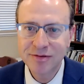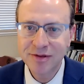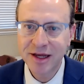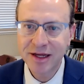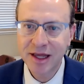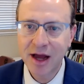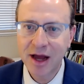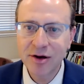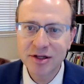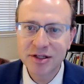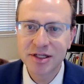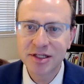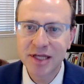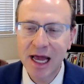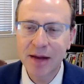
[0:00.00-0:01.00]
Yeah. Like, how does
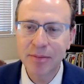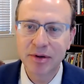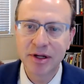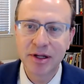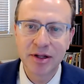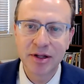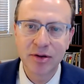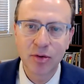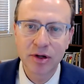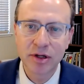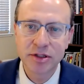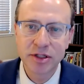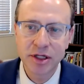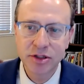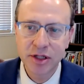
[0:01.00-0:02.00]
this happen in
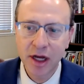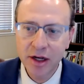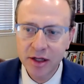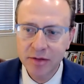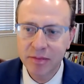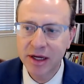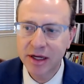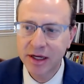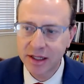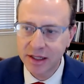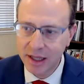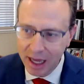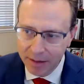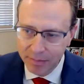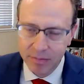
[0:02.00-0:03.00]
organization? How do you make it
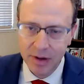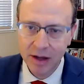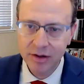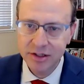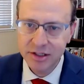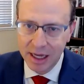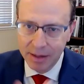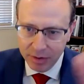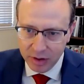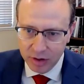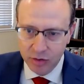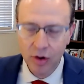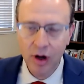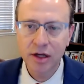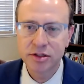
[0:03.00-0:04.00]
happen? How does it happen
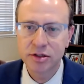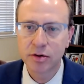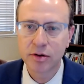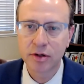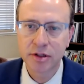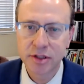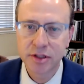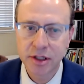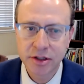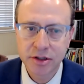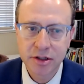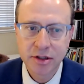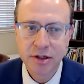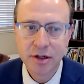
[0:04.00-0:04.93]
across the organization?